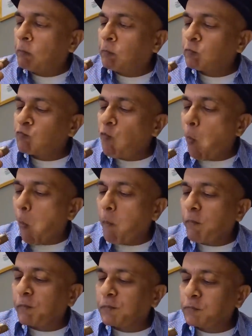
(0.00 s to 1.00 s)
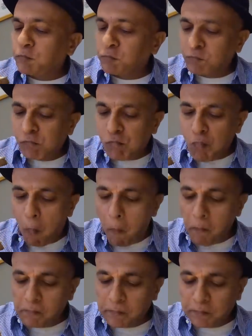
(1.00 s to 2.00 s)
The scones are a bit dense, but
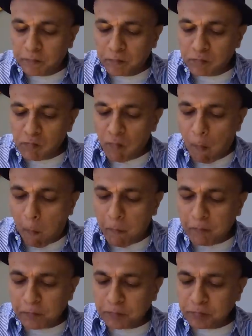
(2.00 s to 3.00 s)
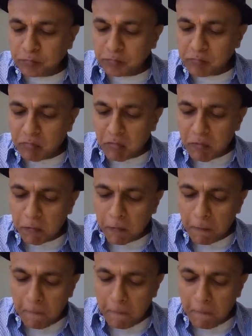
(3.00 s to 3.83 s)
the clotted cream is very light, very airy.